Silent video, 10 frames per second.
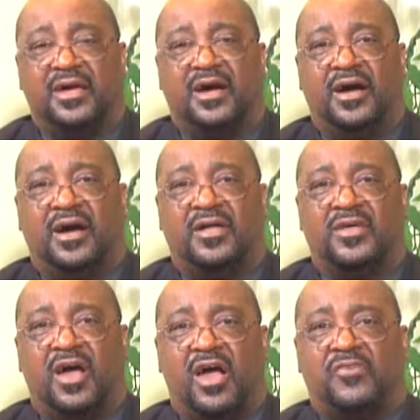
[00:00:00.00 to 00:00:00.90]

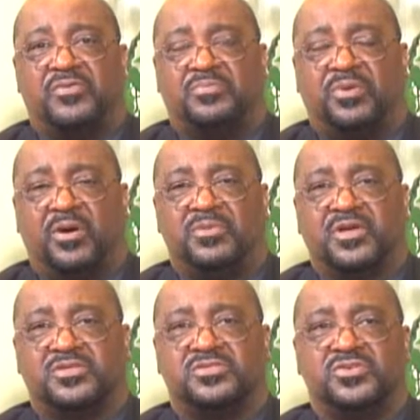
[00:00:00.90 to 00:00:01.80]
the Hartford
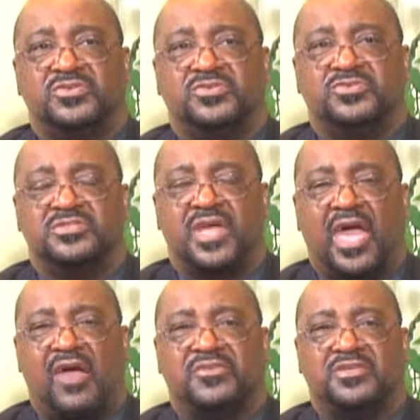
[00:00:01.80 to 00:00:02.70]
Public Schools and
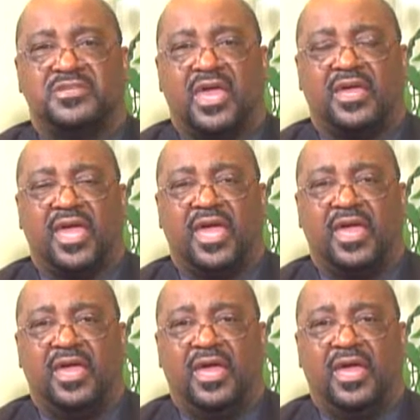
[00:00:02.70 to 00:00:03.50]
have you take a